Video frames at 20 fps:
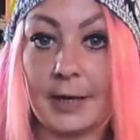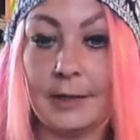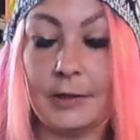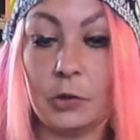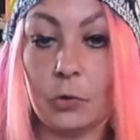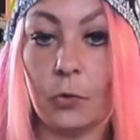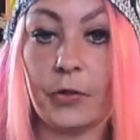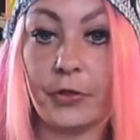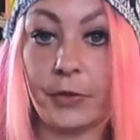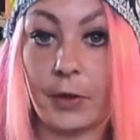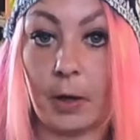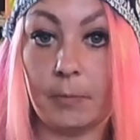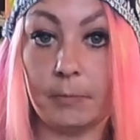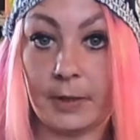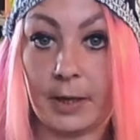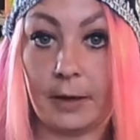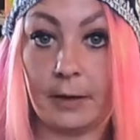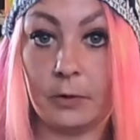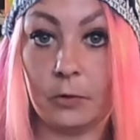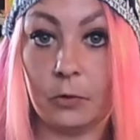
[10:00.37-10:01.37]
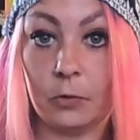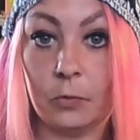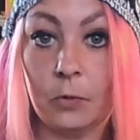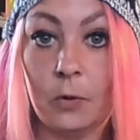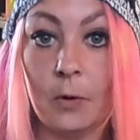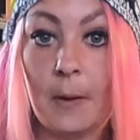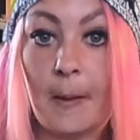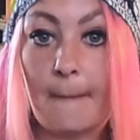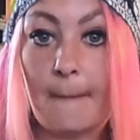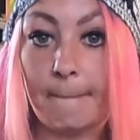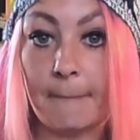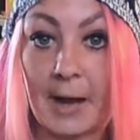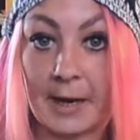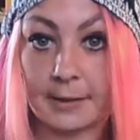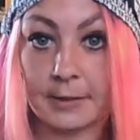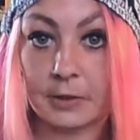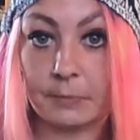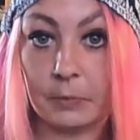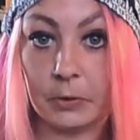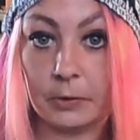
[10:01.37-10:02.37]
in your thumbnail
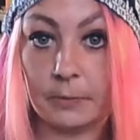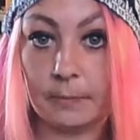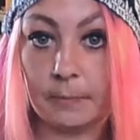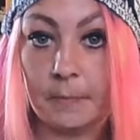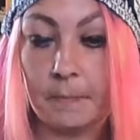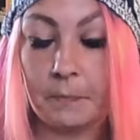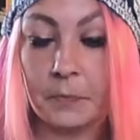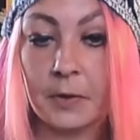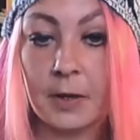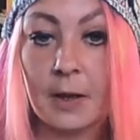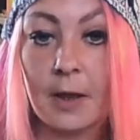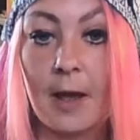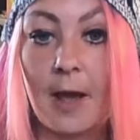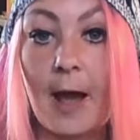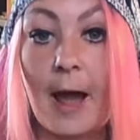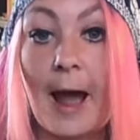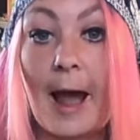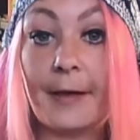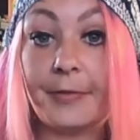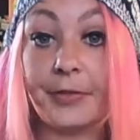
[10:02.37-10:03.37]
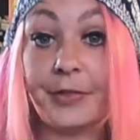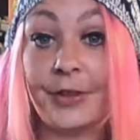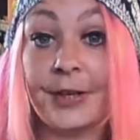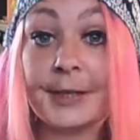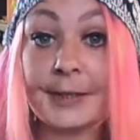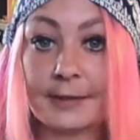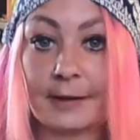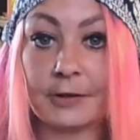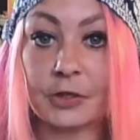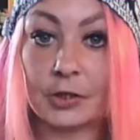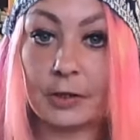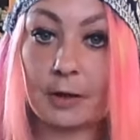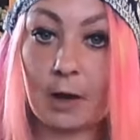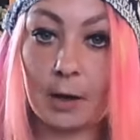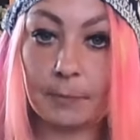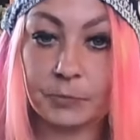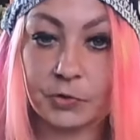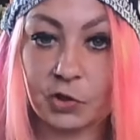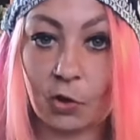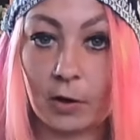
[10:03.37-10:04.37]
maximum. And this actually
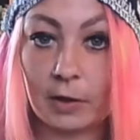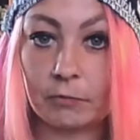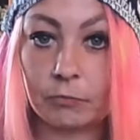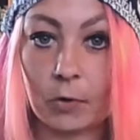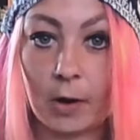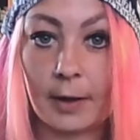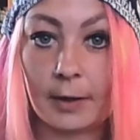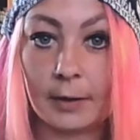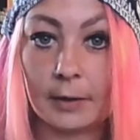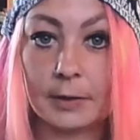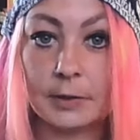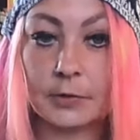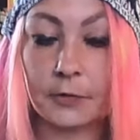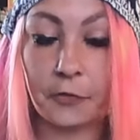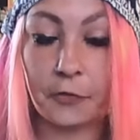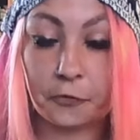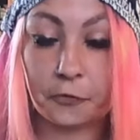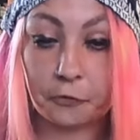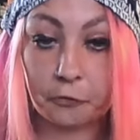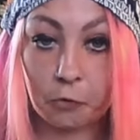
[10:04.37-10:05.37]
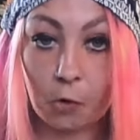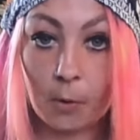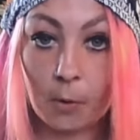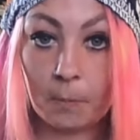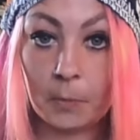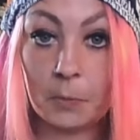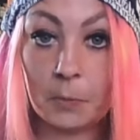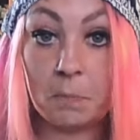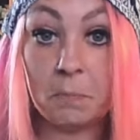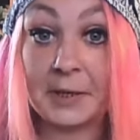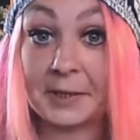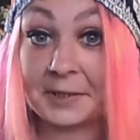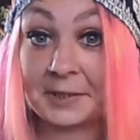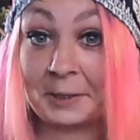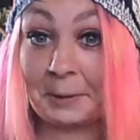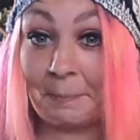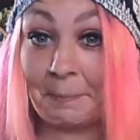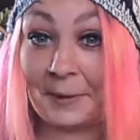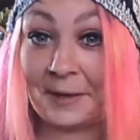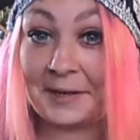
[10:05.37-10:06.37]
come direct from
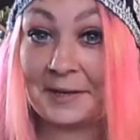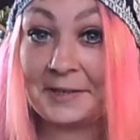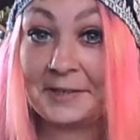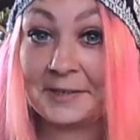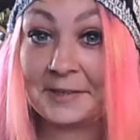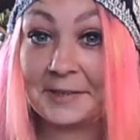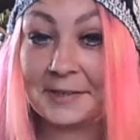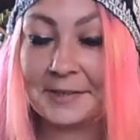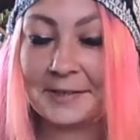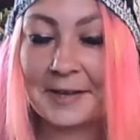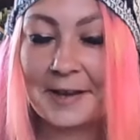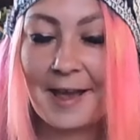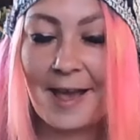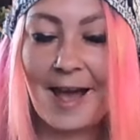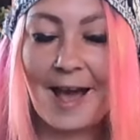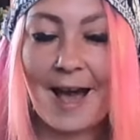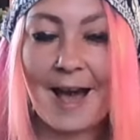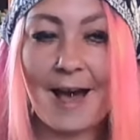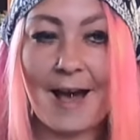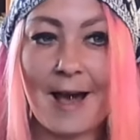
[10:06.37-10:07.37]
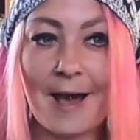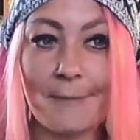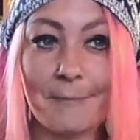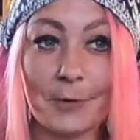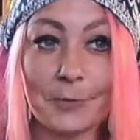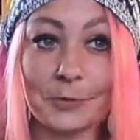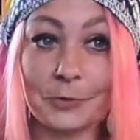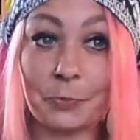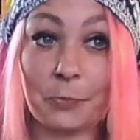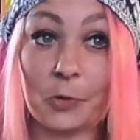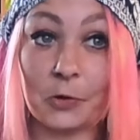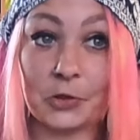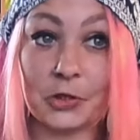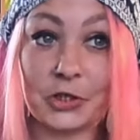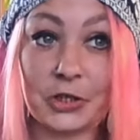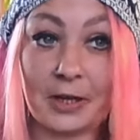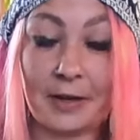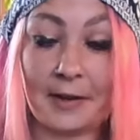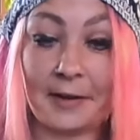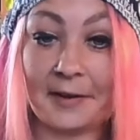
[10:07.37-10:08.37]
Mr. Beast. I was
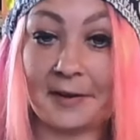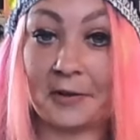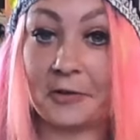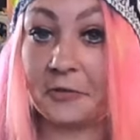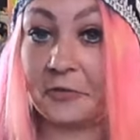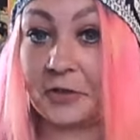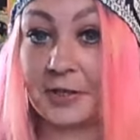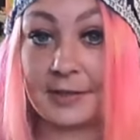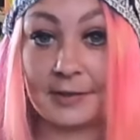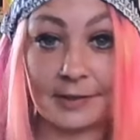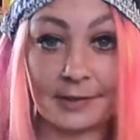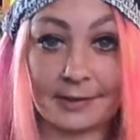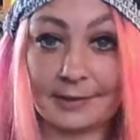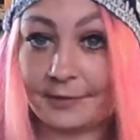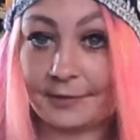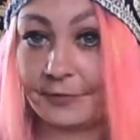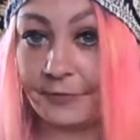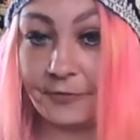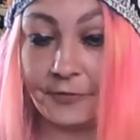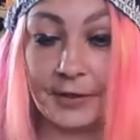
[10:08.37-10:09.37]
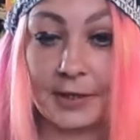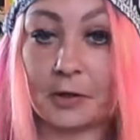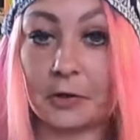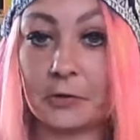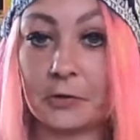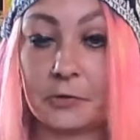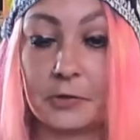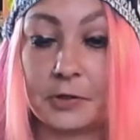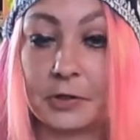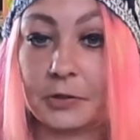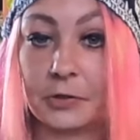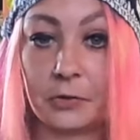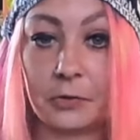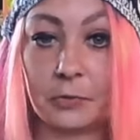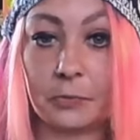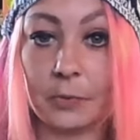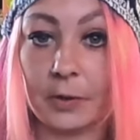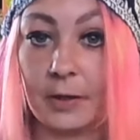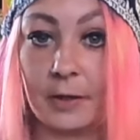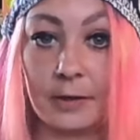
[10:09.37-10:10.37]
watching, obviously, videos to
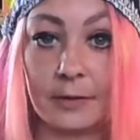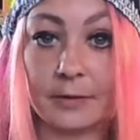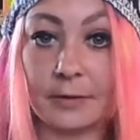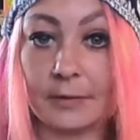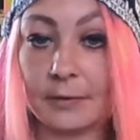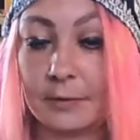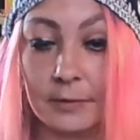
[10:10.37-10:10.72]
do with